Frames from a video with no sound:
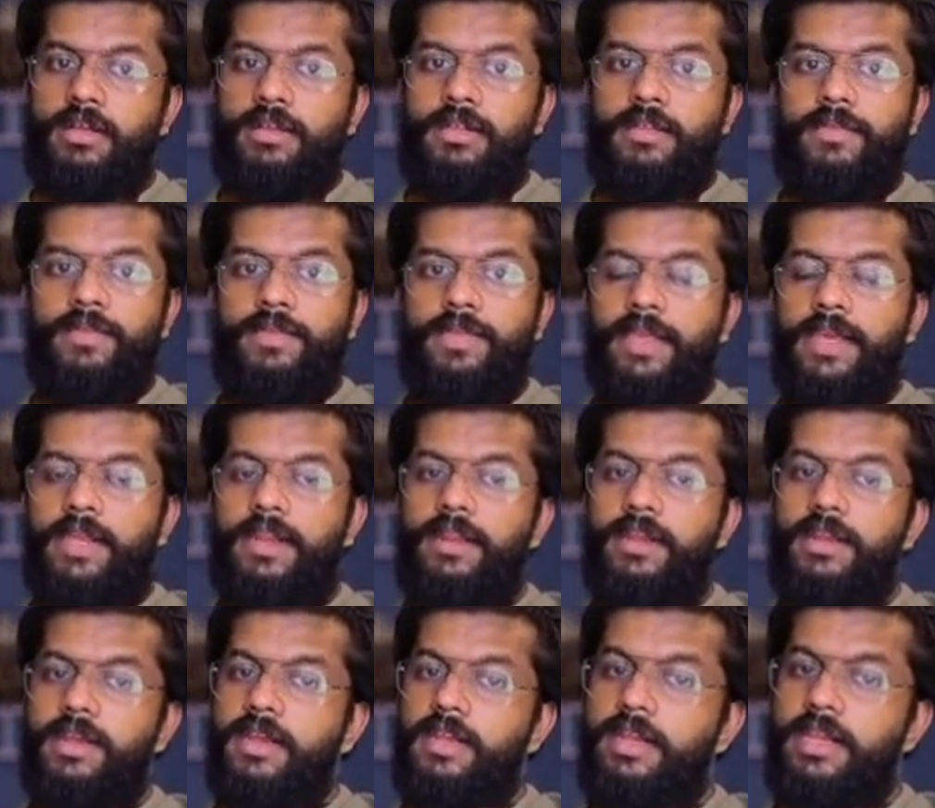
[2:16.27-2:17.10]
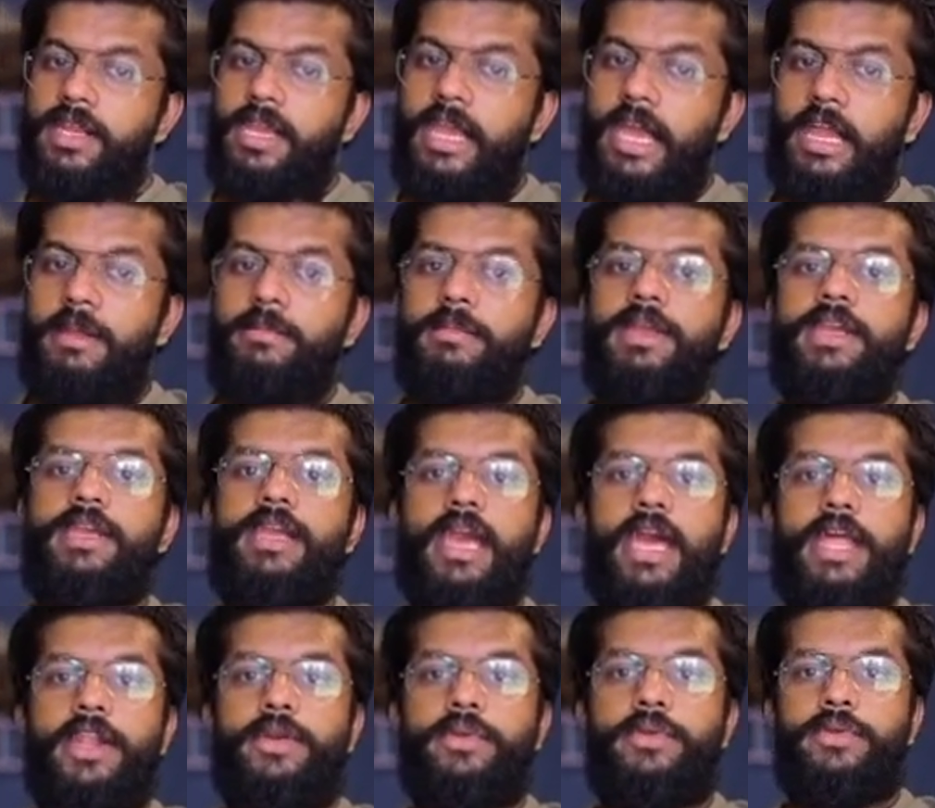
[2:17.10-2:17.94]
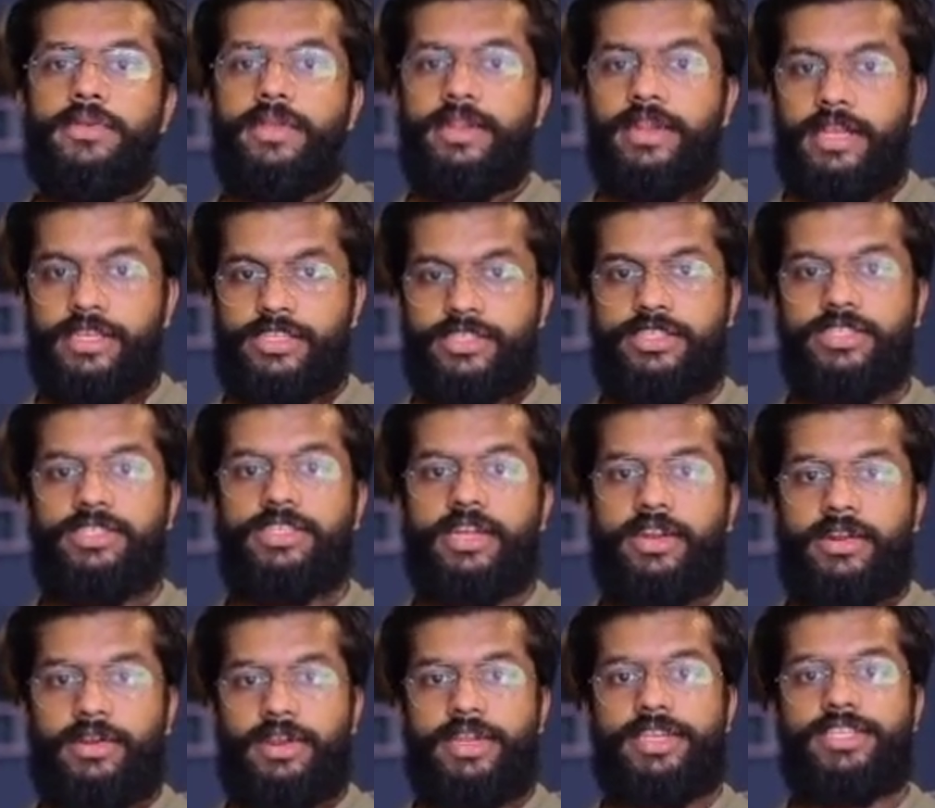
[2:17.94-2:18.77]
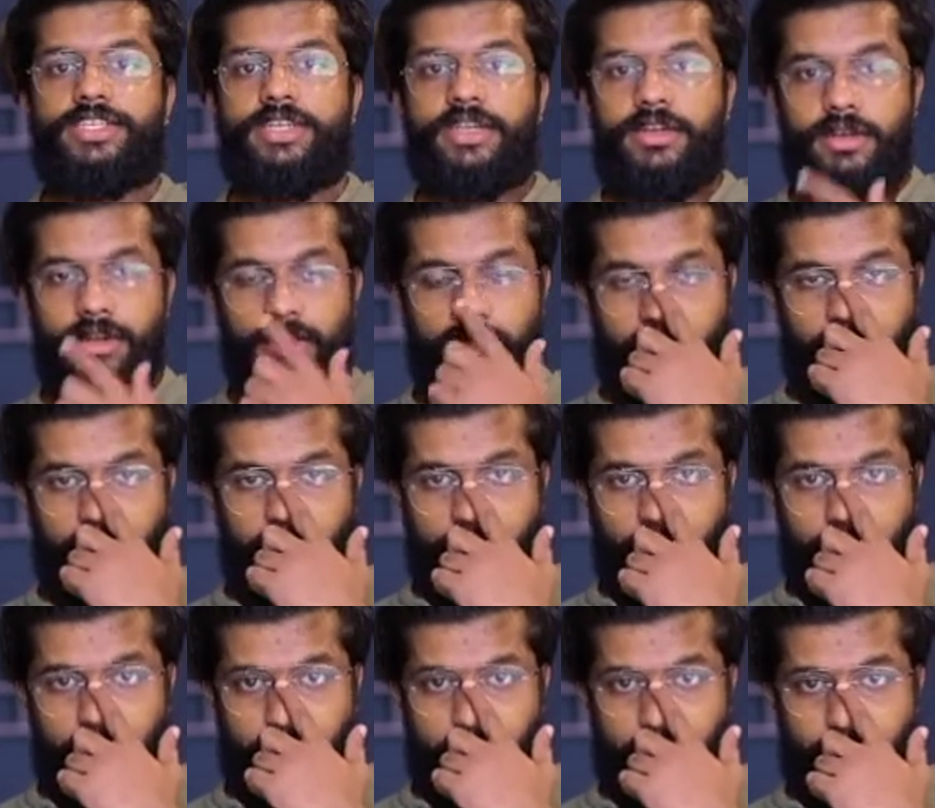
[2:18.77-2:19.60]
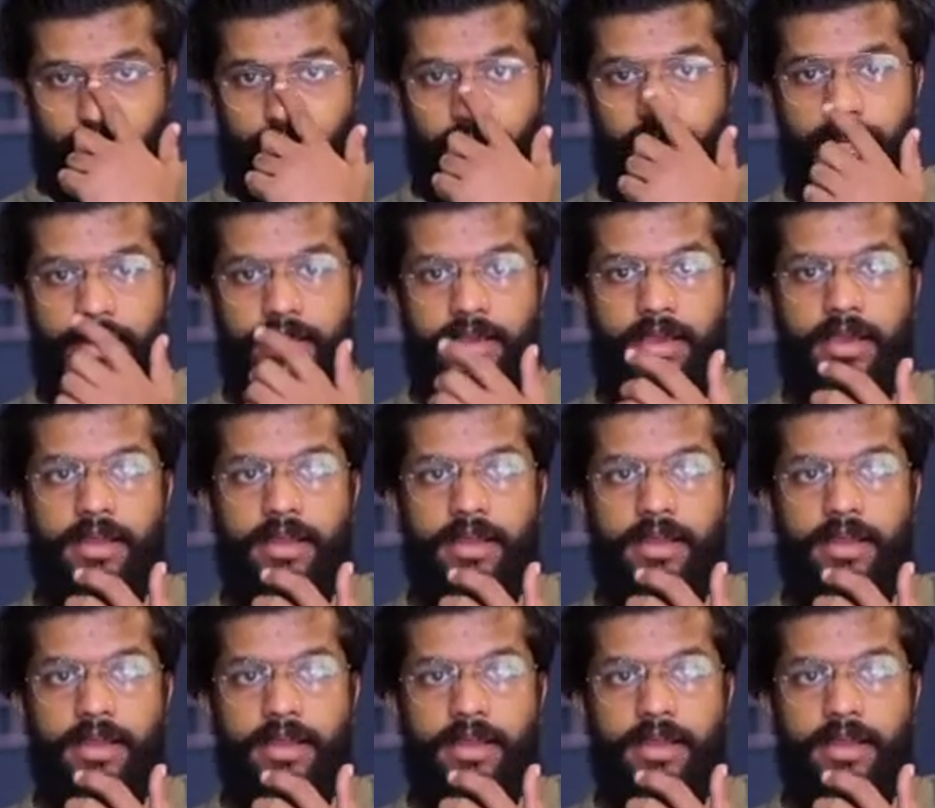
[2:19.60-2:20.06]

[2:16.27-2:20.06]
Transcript: then it can be carried to the next generation, right?